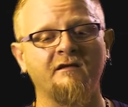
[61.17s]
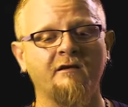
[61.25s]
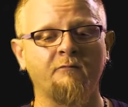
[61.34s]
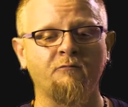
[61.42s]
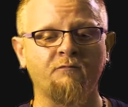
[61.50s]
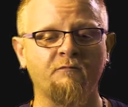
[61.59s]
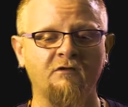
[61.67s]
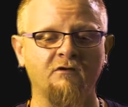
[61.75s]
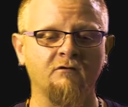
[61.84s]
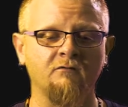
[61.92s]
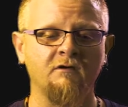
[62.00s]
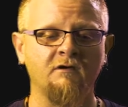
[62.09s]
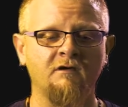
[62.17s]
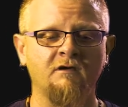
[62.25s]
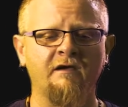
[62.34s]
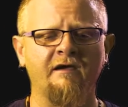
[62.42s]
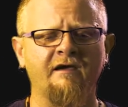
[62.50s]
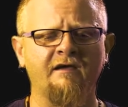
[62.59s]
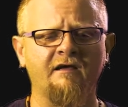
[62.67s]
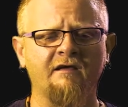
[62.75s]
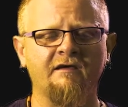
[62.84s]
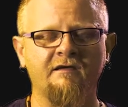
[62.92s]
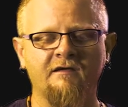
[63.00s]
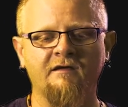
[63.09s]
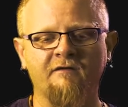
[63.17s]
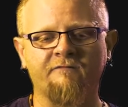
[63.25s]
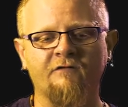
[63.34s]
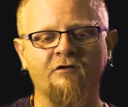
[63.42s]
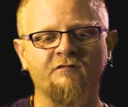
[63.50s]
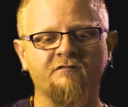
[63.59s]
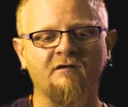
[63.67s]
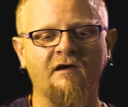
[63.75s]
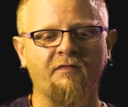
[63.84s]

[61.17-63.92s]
And At first,